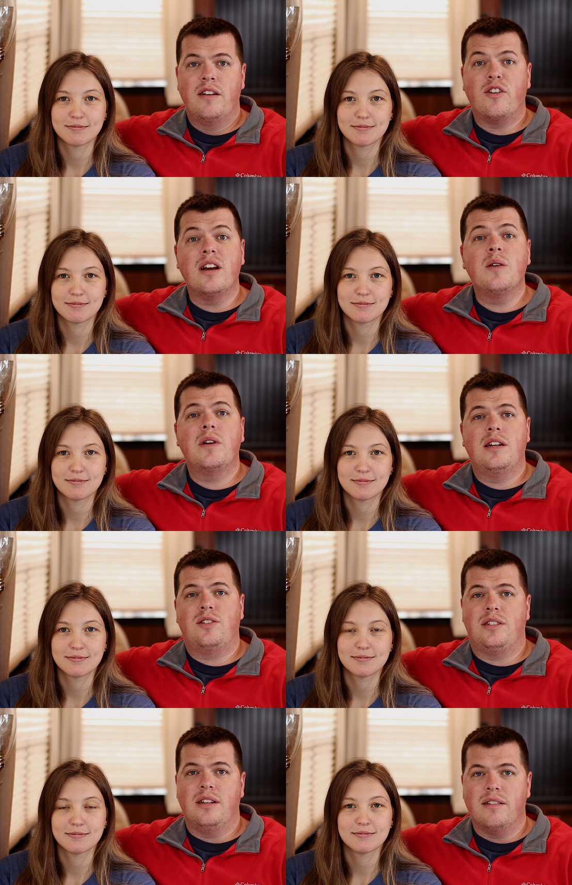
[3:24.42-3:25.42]
Speaker 1: For anyone
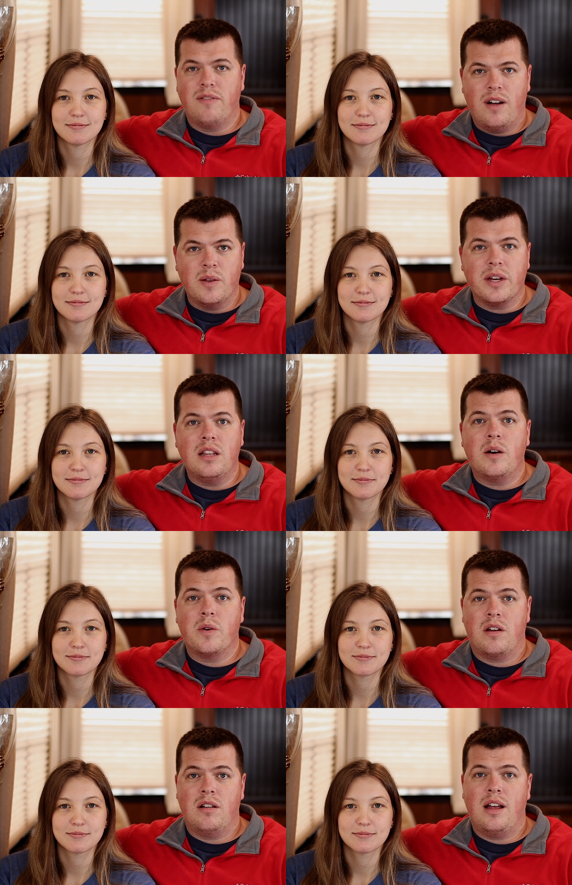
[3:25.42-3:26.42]
interested in following along
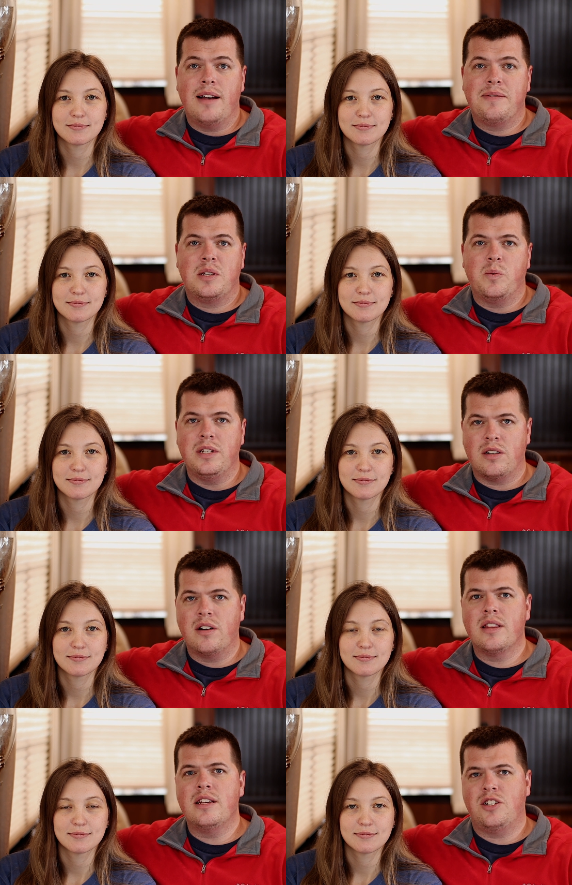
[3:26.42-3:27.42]
with our lives, we
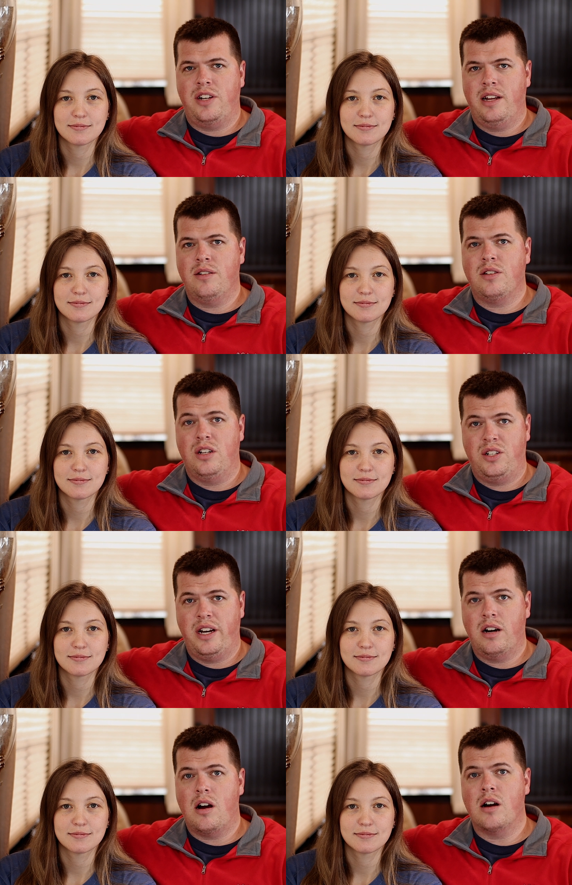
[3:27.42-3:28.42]
started this channel to
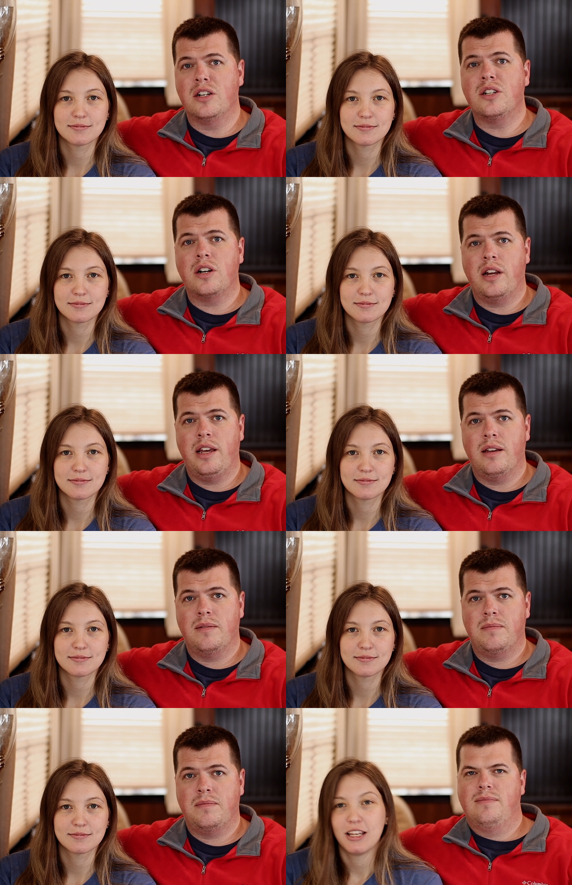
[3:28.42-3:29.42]
share our journey.
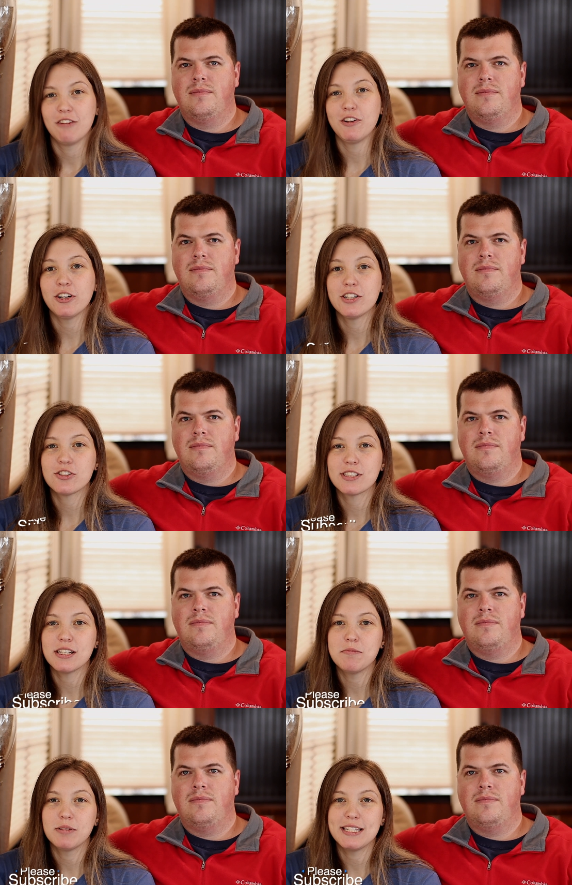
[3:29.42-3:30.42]
Speaker 2: If you're
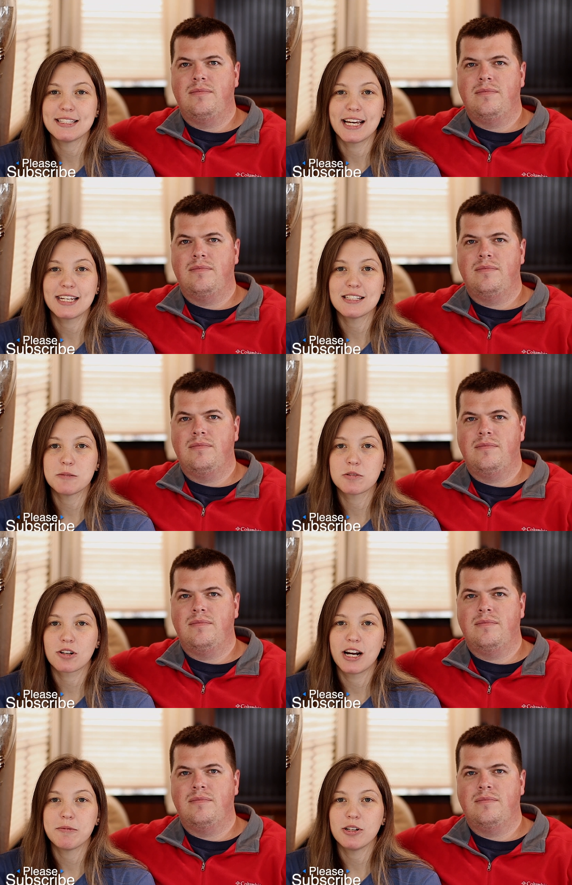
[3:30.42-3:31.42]
interested, please like and
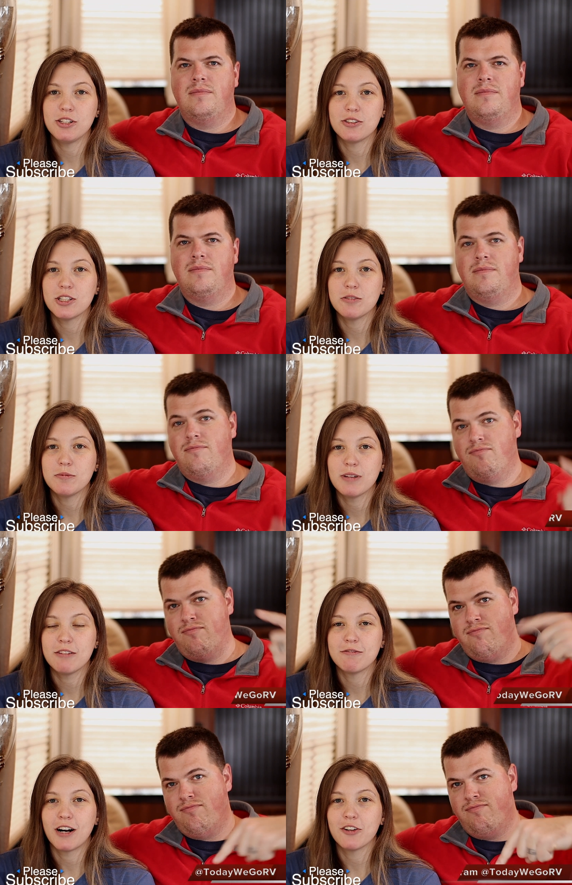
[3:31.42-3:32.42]
subscribe on YouTube
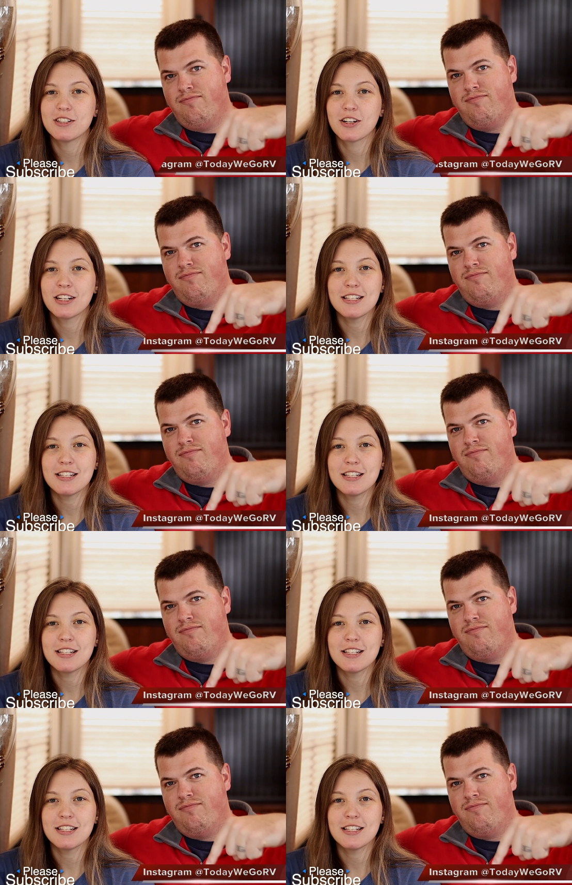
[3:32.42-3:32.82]
and follow us on